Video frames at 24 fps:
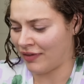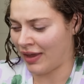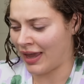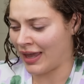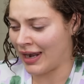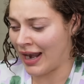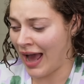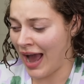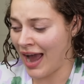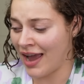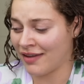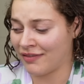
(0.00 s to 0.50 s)

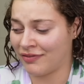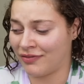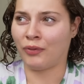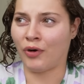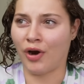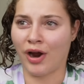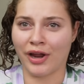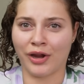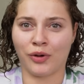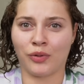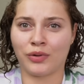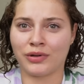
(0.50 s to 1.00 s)
And I'm
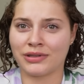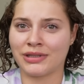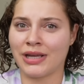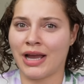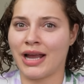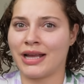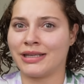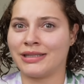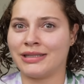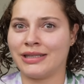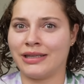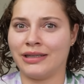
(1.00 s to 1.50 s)

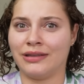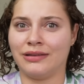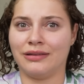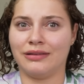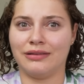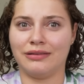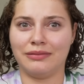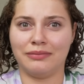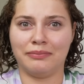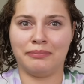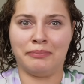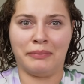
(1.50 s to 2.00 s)

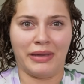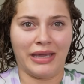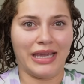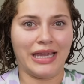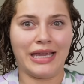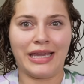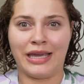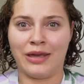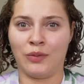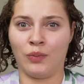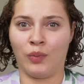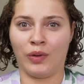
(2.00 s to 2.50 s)
prioritizing
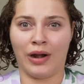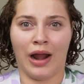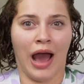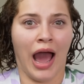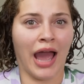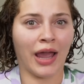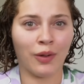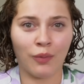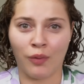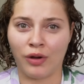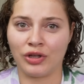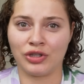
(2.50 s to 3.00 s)
me and what
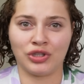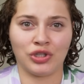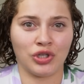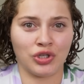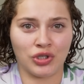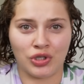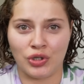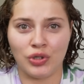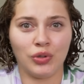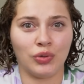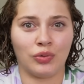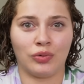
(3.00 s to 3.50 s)
I want to
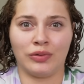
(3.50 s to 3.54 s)
do.